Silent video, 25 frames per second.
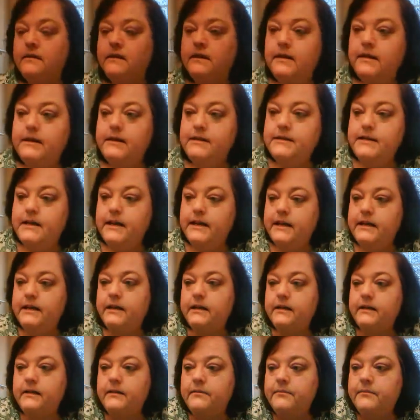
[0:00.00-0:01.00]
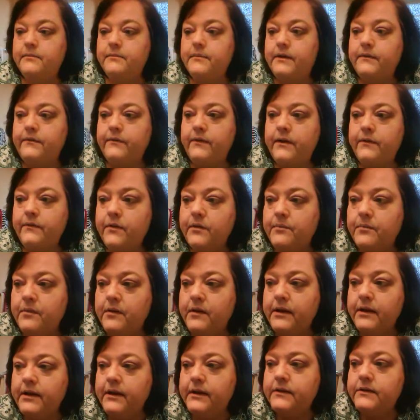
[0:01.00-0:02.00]
Then I take my favorite
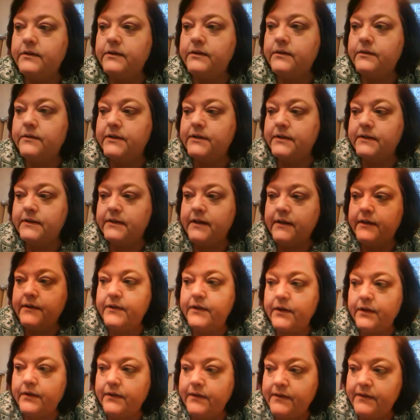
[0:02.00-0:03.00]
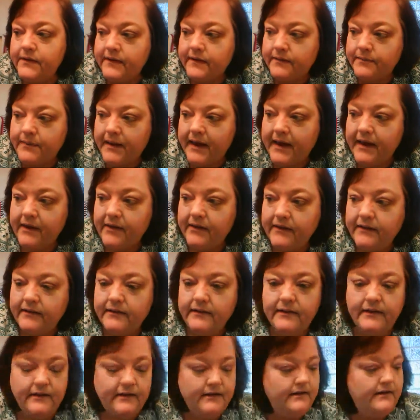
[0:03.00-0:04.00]
blush, which is also in this palette,
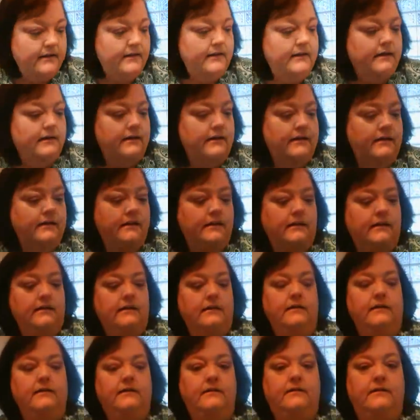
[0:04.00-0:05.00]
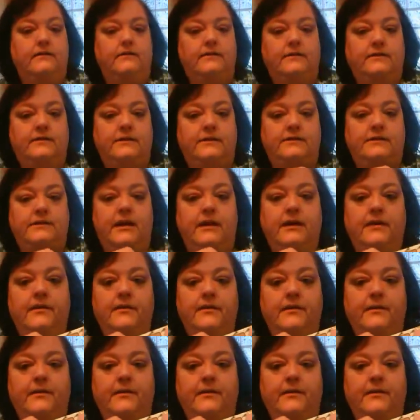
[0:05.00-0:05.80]
which is